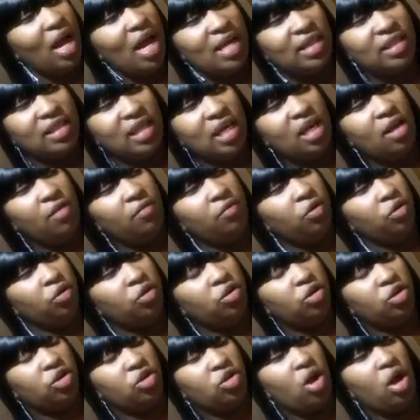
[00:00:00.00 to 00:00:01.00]
I say if
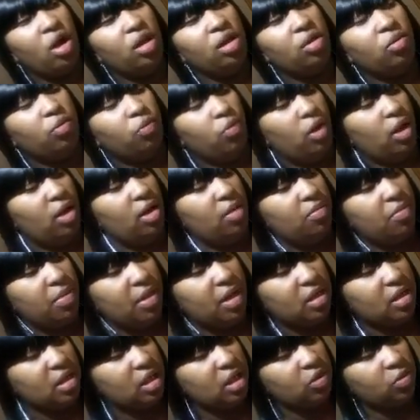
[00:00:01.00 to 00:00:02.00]
you're starting to run a
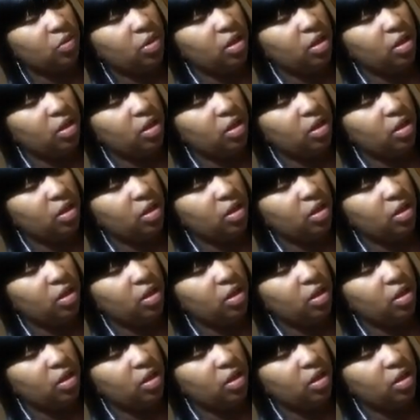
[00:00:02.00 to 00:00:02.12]
business,